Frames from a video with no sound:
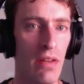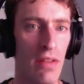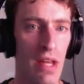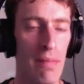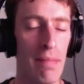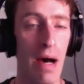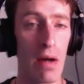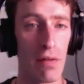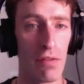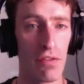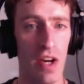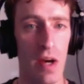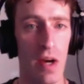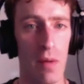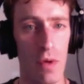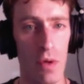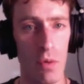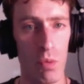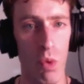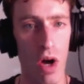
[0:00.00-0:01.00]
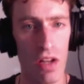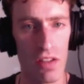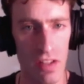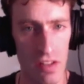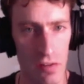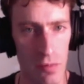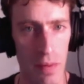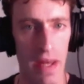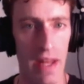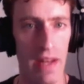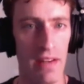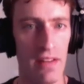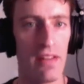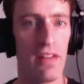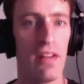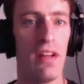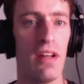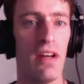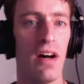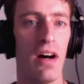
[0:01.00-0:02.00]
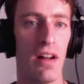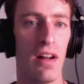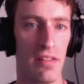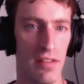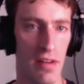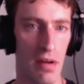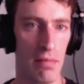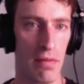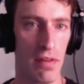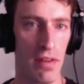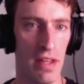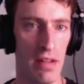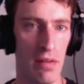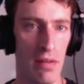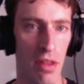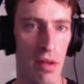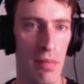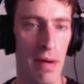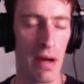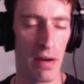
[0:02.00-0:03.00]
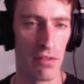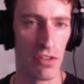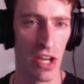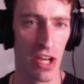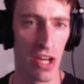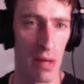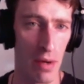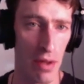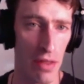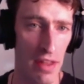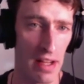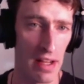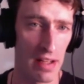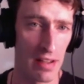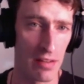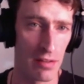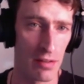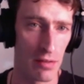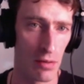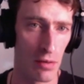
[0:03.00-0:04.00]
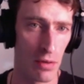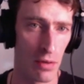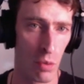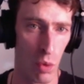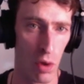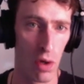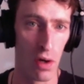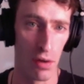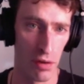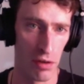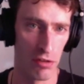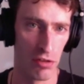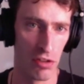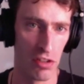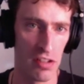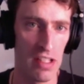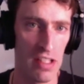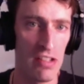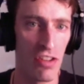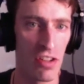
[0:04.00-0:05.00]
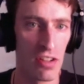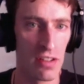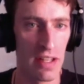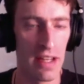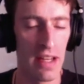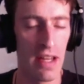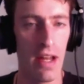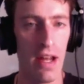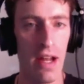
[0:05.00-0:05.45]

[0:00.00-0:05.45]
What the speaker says: The amount of time we want to spend on something, the amount of time we think it's worth strategically.